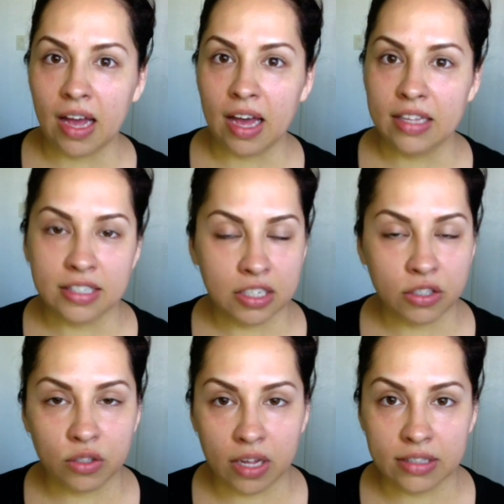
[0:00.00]
and
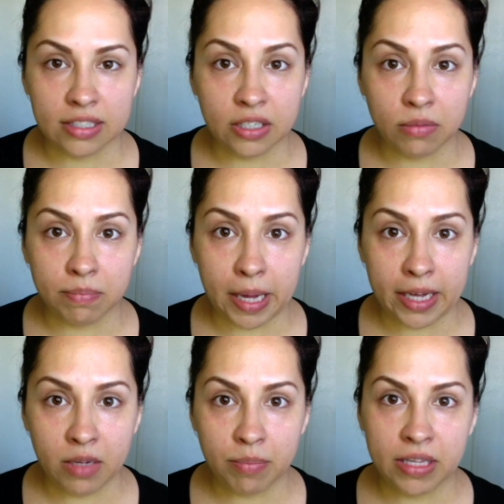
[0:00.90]
still
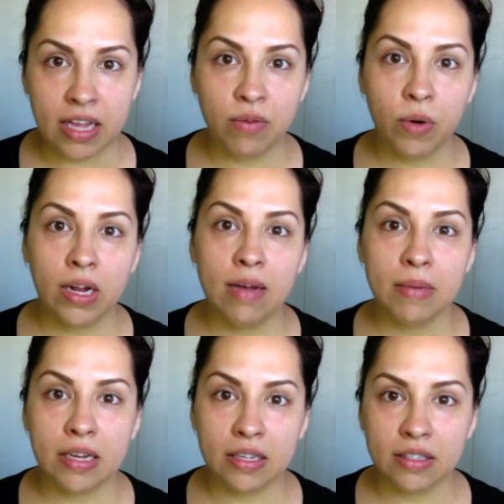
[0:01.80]
bake, but then
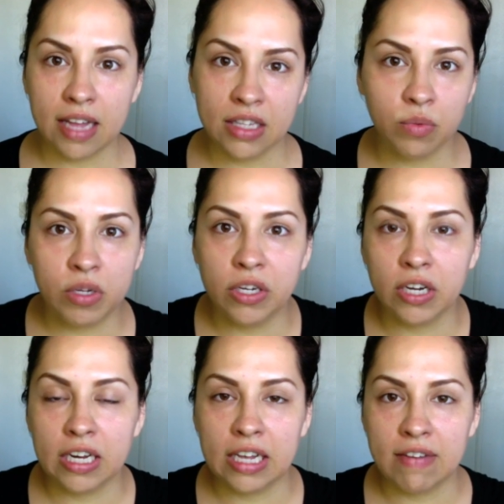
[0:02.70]
that's when you're
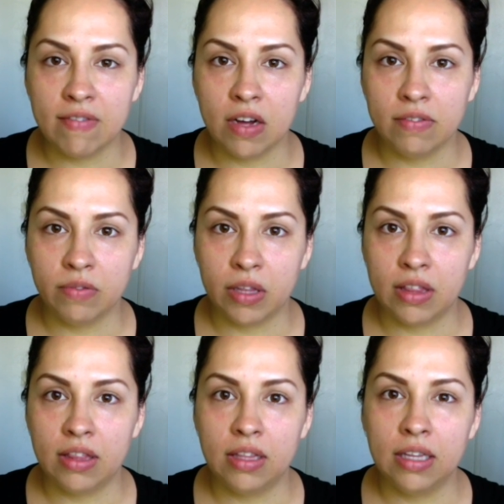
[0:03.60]
going to get involved with
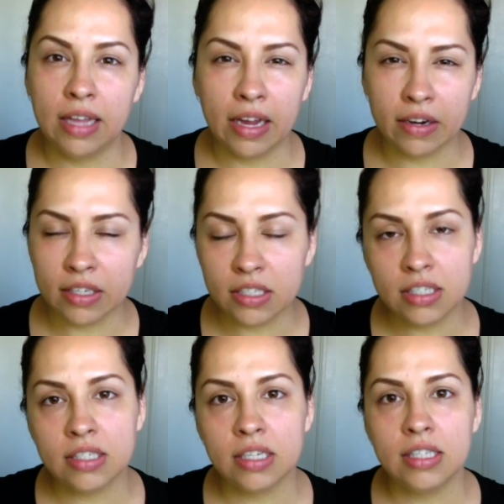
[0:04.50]
the layering. It
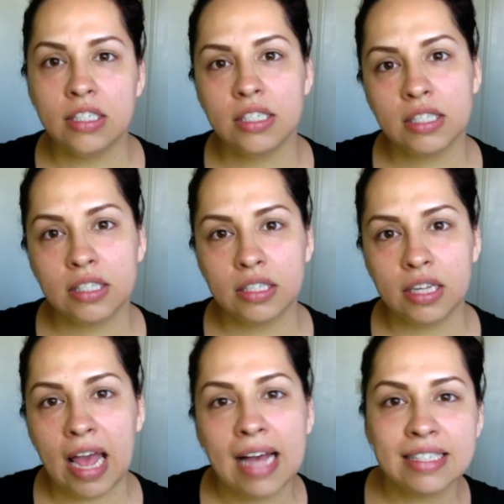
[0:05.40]

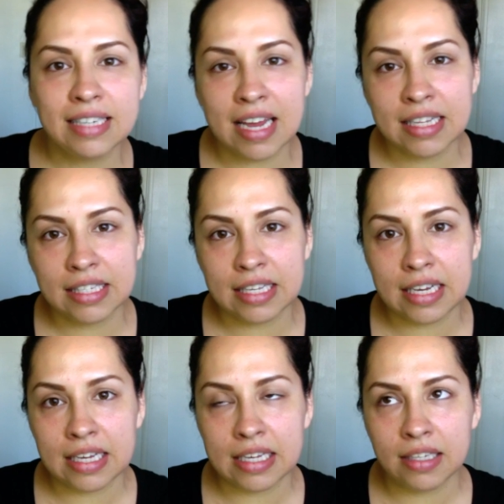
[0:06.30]
has a
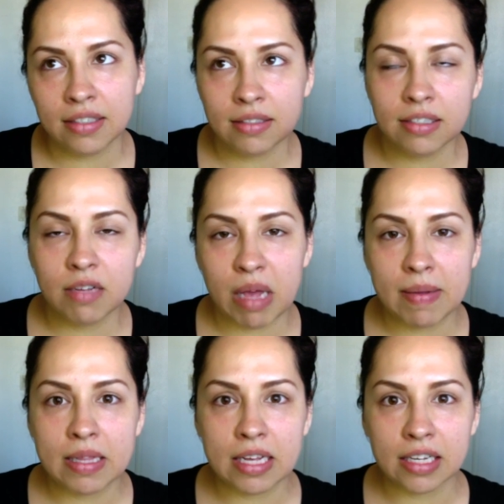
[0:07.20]
tendency to
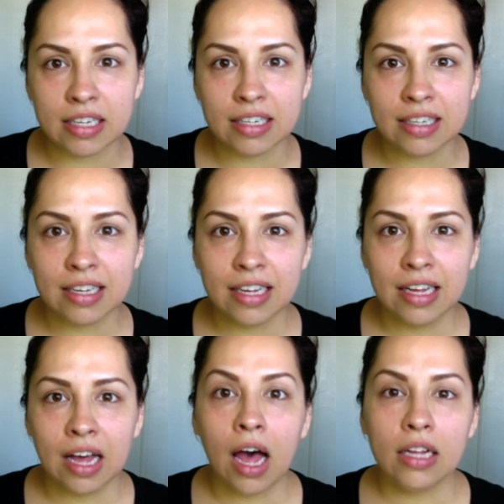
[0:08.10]
maybe look
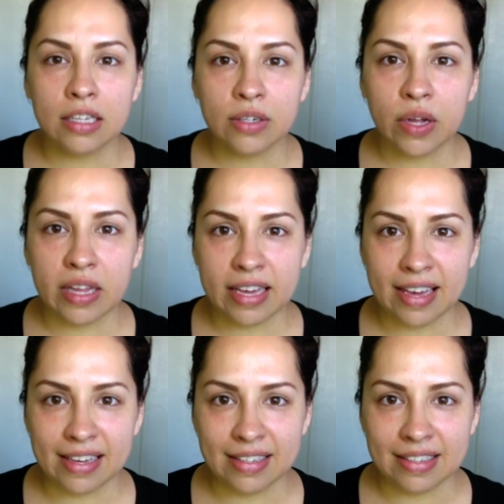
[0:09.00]
a little on the
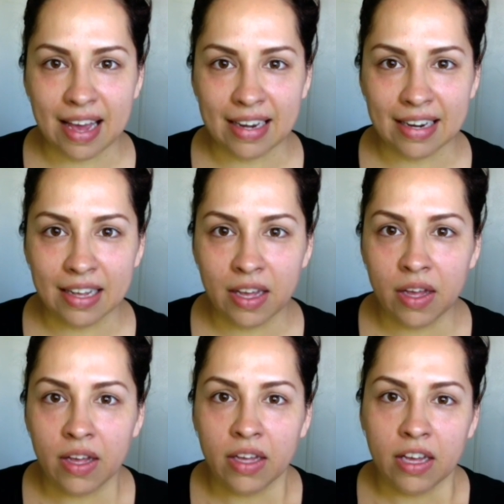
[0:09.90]
cakey side.
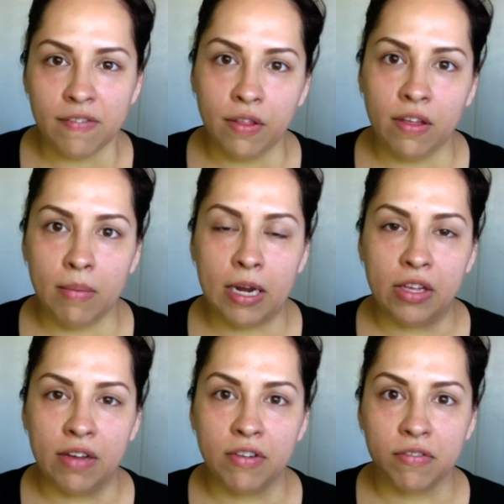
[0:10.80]
If you think about it,
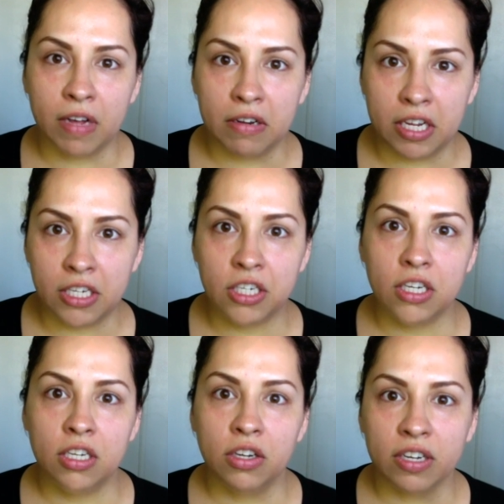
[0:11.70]
you have your
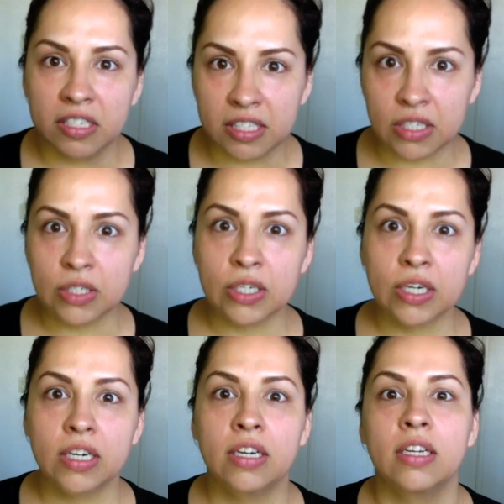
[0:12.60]
foundation, your
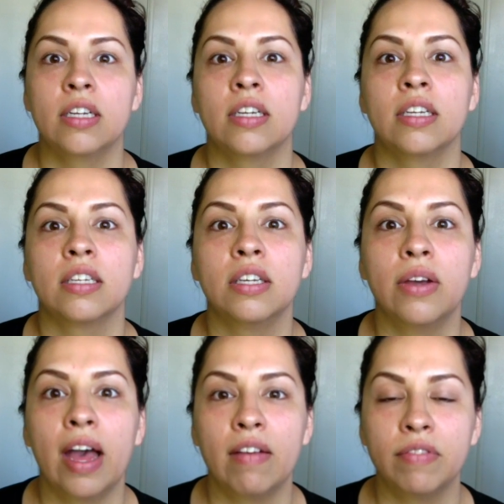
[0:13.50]
concealer, you
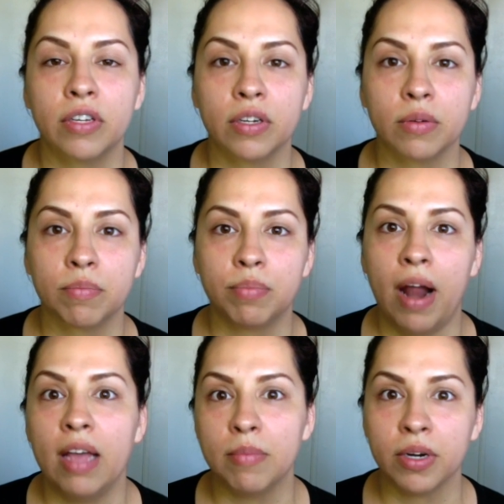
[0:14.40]
have your
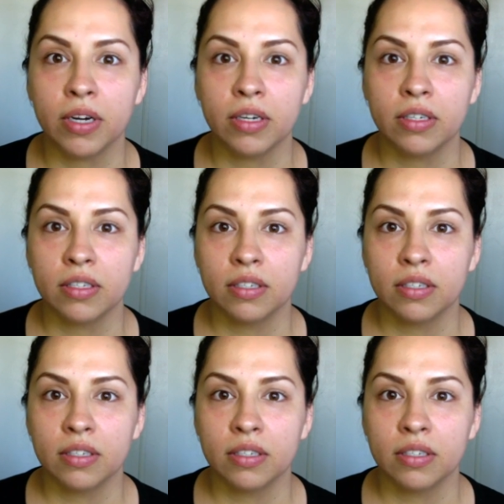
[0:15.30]
primer,